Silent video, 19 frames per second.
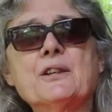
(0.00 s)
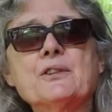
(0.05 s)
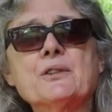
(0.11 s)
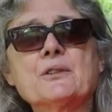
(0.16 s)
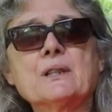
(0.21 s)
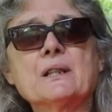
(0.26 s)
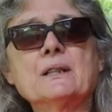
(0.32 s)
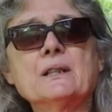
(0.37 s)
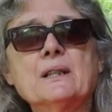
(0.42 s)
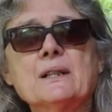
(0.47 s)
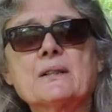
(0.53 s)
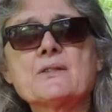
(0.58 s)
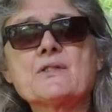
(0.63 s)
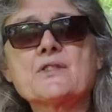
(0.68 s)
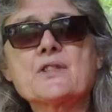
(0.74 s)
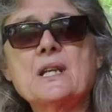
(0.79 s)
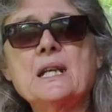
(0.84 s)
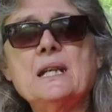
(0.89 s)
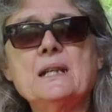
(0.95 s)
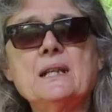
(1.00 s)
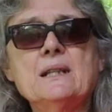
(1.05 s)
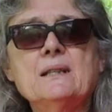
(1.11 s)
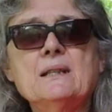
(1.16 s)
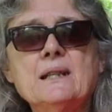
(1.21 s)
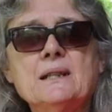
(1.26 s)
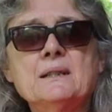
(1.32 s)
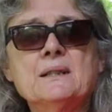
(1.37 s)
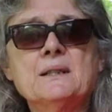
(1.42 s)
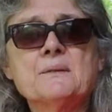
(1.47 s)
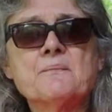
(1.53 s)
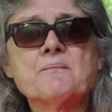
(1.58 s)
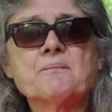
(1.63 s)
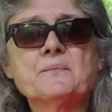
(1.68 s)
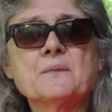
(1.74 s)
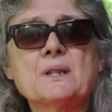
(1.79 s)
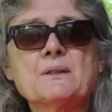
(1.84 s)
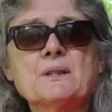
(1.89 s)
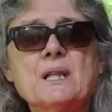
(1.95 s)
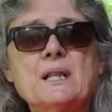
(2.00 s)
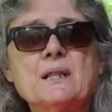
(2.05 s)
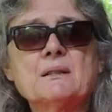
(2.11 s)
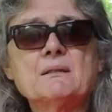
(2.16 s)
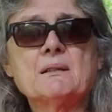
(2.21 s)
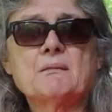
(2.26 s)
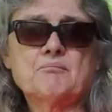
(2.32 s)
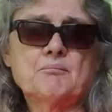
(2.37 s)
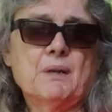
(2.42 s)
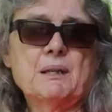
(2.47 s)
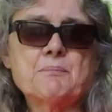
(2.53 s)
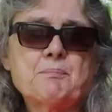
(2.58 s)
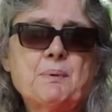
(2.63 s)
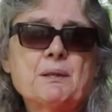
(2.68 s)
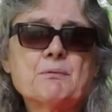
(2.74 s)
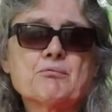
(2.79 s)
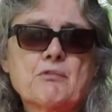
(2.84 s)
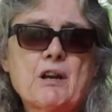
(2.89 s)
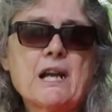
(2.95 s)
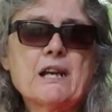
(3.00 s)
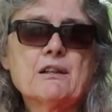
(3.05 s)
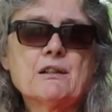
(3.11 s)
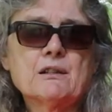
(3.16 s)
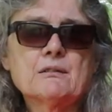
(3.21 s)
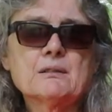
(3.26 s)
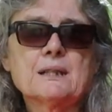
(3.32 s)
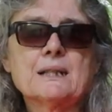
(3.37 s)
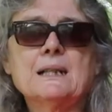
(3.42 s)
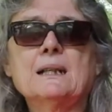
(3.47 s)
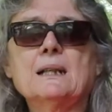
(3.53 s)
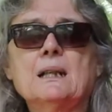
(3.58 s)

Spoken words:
you can get a seed that might be rare,